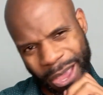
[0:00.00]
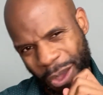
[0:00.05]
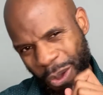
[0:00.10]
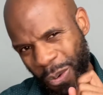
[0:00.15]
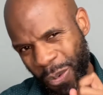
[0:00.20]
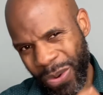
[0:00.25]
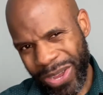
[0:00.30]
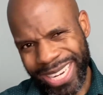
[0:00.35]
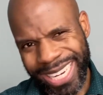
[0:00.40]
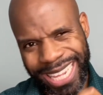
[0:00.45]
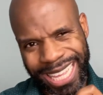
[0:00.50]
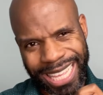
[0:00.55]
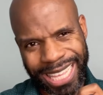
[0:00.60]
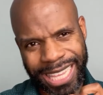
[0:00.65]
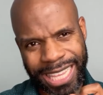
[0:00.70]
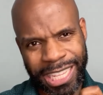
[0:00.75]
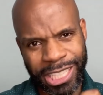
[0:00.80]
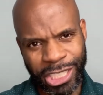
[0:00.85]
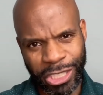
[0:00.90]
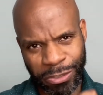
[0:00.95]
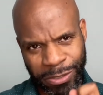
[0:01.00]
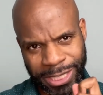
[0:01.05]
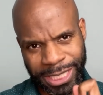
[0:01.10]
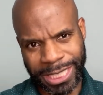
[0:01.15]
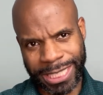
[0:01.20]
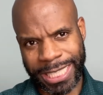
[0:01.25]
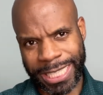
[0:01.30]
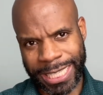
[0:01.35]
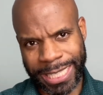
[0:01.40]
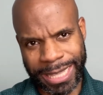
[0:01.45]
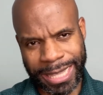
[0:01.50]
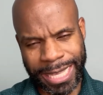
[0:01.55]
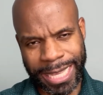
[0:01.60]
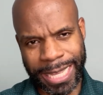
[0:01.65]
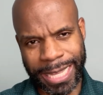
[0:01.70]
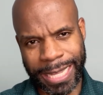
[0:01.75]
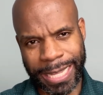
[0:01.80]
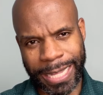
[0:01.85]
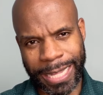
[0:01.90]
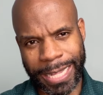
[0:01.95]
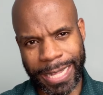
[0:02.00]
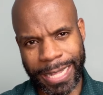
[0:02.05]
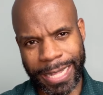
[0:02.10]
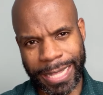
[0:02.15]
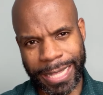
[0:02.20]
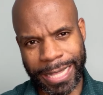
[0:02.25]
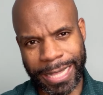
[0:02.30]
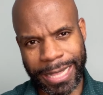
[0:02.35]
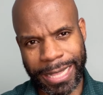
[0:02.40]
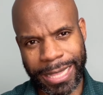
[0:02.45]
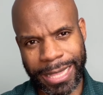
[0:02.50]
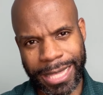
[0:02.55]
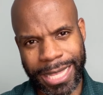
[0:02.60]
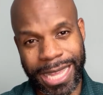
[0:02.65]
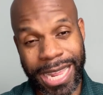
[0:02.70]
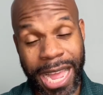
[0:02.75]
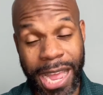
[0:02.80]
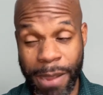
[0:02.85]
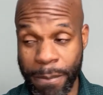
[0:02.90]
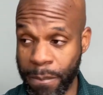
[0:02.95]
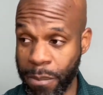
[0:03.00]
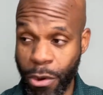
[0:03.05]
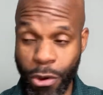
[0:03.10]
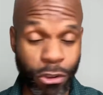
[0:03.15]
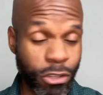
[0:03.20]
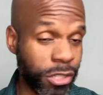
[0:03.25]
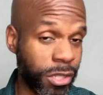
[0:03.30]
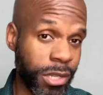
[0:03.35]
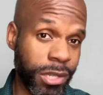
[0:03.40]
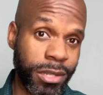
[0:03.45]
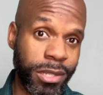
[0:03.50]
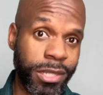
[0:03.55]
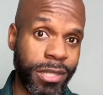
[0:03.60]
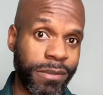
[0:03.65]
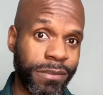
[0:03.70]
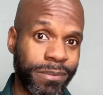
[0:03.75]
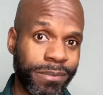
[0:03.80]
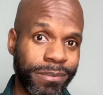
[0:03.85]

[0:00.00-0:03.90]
One interesting thing that I personally